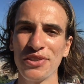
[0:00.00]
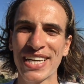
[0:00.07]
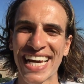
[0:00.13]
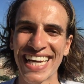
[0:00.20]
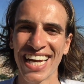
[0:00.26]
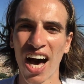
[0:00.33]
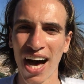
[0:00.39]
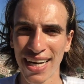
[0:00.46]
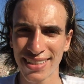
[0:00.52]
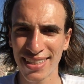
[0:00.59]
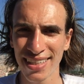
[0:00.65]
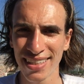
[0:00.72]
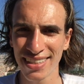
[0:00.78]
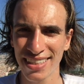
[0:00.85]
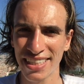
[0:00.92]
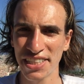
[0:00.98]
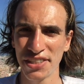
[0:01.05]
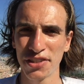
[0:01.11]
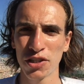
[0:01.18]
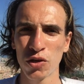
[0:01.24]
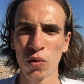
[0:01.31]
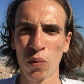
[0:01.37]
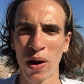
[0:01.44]
cannot,
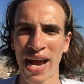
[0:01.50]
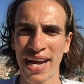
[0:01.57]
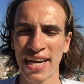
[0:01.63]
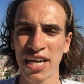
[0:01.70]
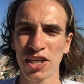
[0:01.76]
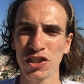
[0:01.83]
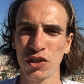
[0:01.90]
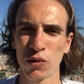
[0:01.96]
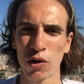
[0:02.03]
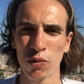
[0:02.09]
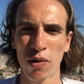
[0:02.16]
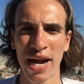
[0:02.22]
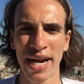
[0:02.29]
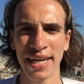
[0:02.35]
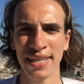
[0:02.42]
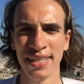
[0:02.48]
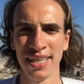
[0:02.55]
either way, you are right.